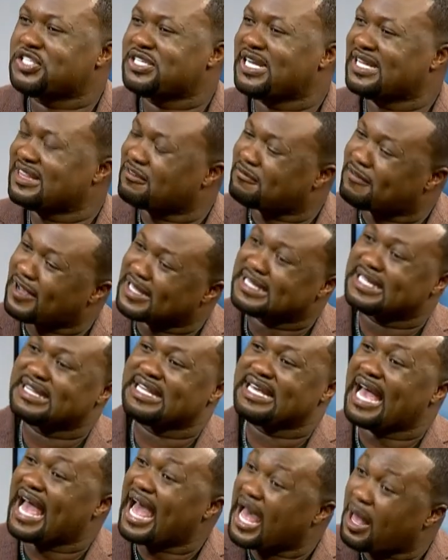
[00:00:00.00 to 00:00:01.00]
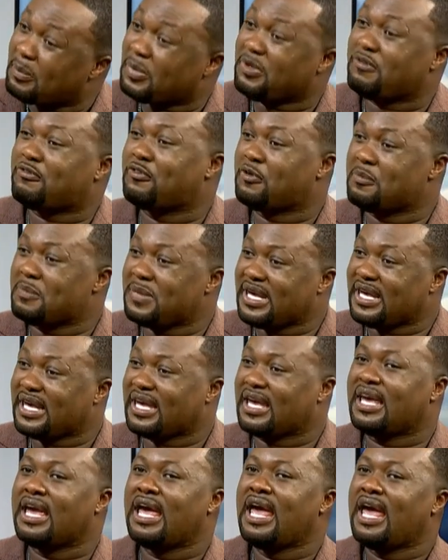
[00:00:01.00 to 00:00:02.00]
and the fact that they are happy for
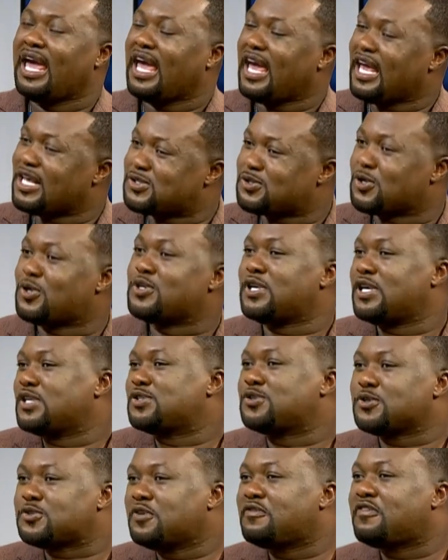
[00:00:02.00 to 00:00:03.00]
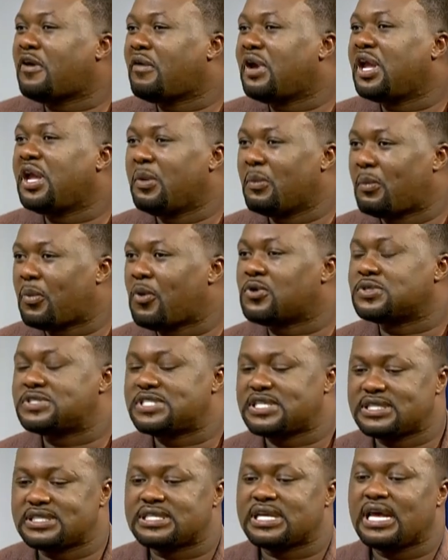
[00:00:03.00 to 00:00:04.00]
me, it's also very
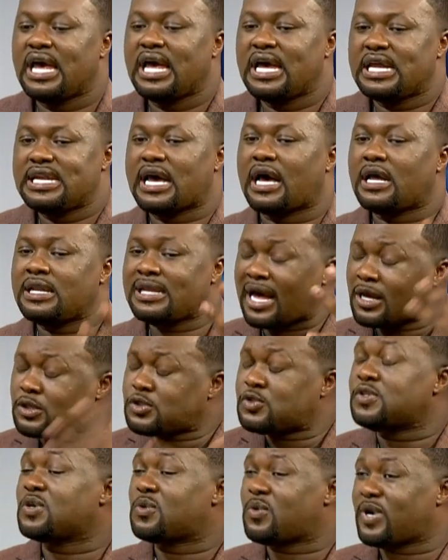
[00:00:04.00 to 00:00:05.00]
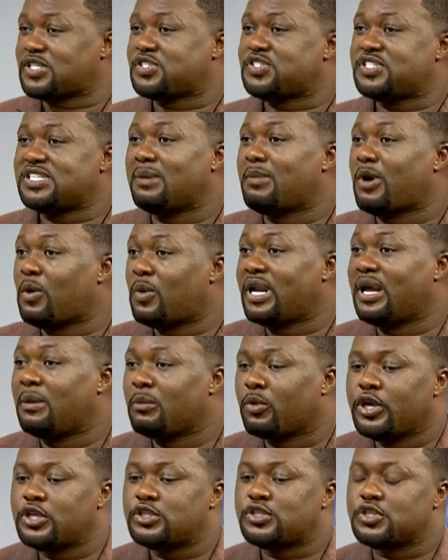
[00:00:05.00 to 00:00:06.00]
important. Now to the question about what I'm
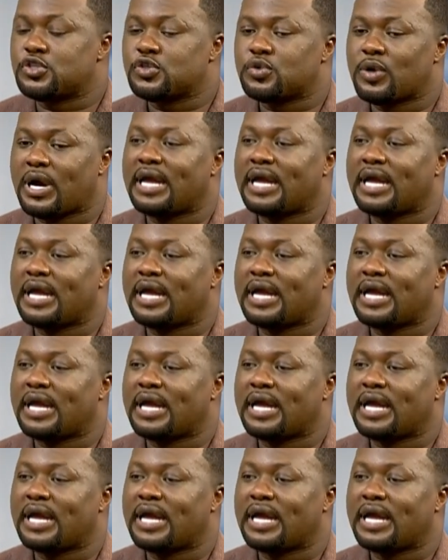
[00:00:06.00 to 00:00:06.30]
going to do